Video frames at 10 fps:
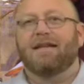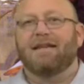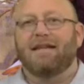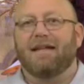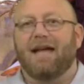
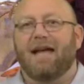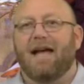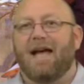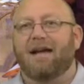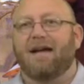the
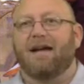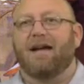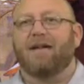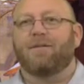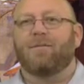
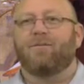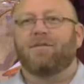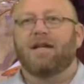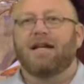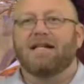Agagite,
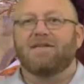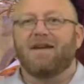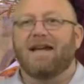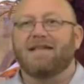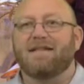and
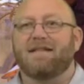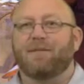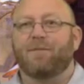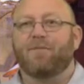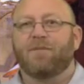advanced
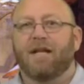him,